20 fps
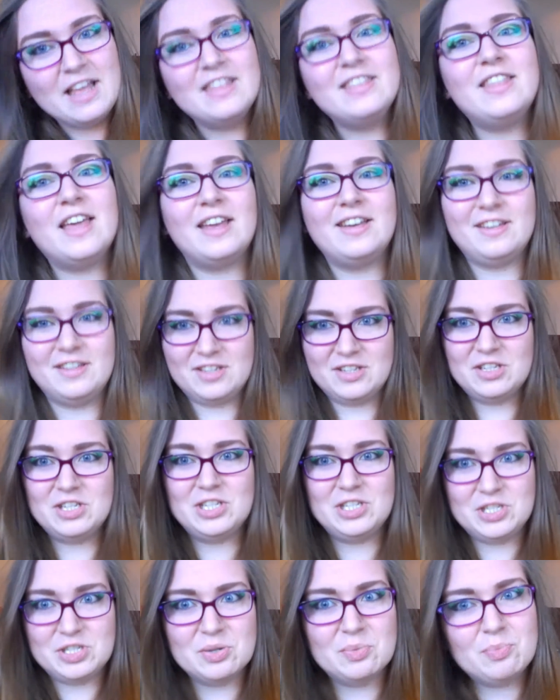then
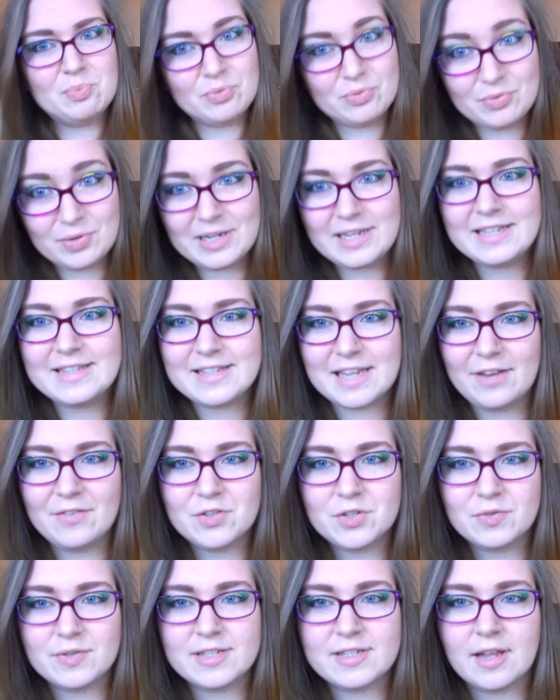you're pretty safe
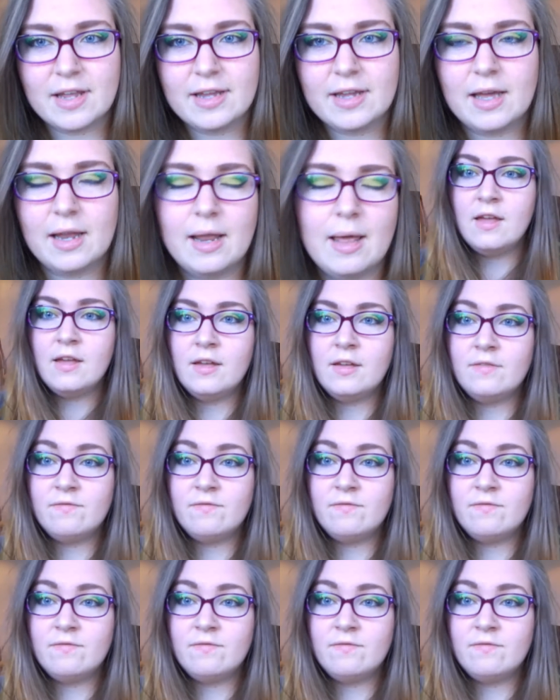to recycle it.